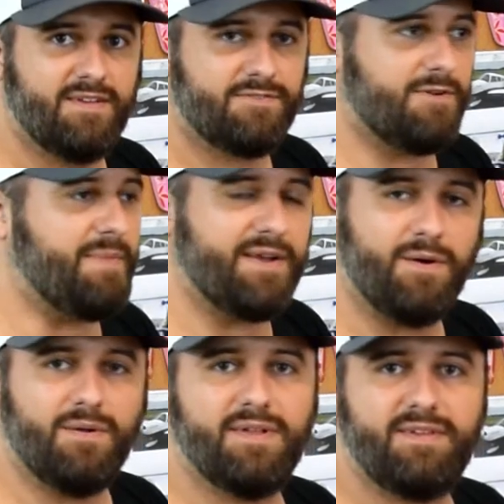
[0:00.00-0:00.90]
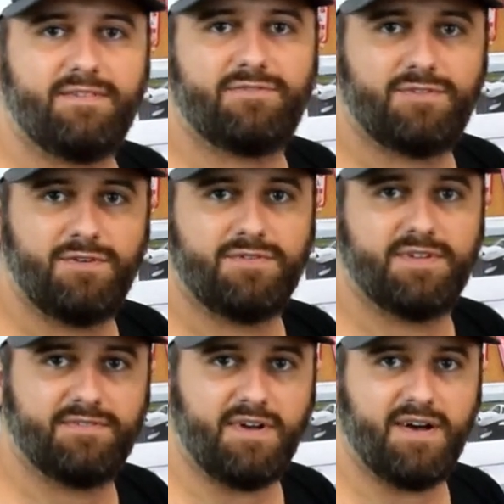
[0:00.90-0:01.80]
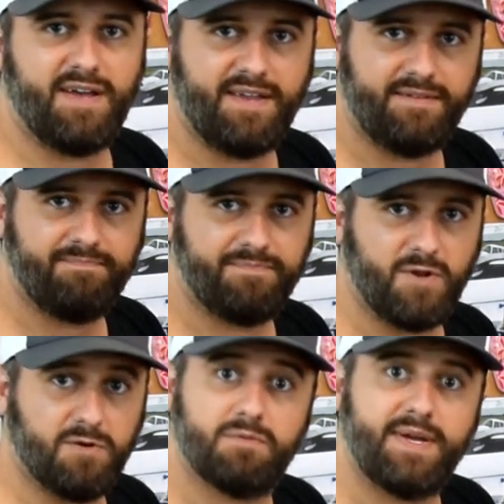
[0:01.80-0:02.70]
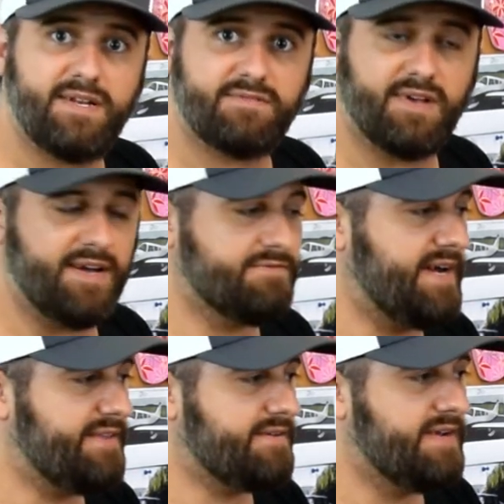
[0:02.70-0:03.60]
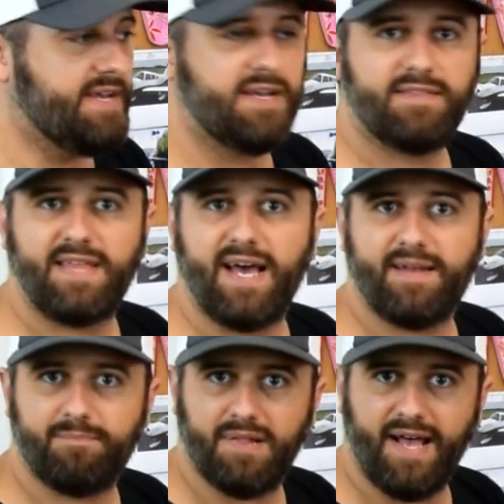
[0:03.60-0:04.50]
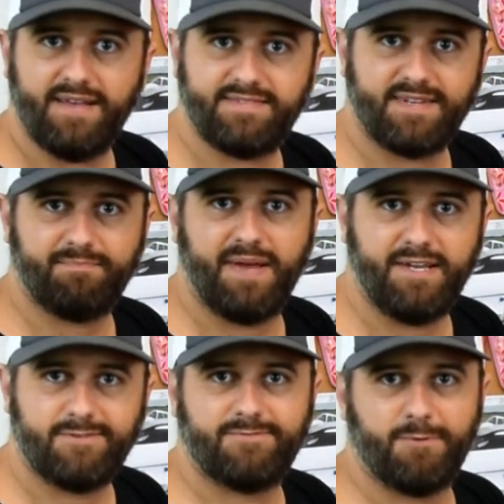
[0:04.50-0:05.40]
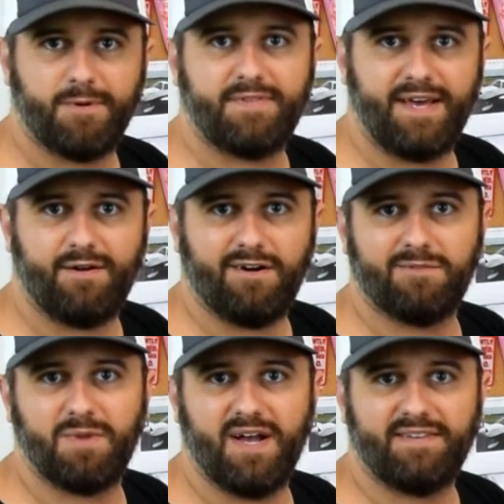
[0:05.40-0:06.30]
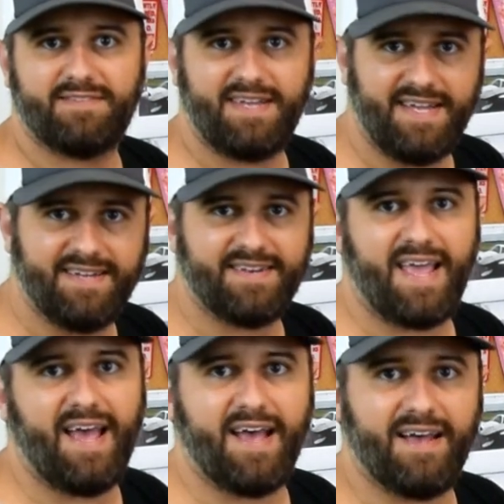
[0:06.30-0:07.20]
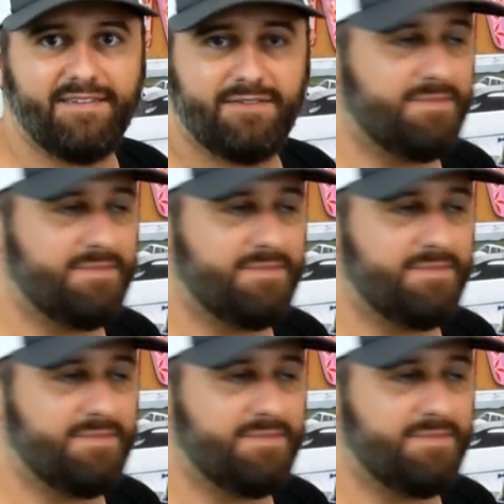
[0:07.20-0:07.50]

So my goal is to design, or redesign rather, that plastic base for that armrest in CAD.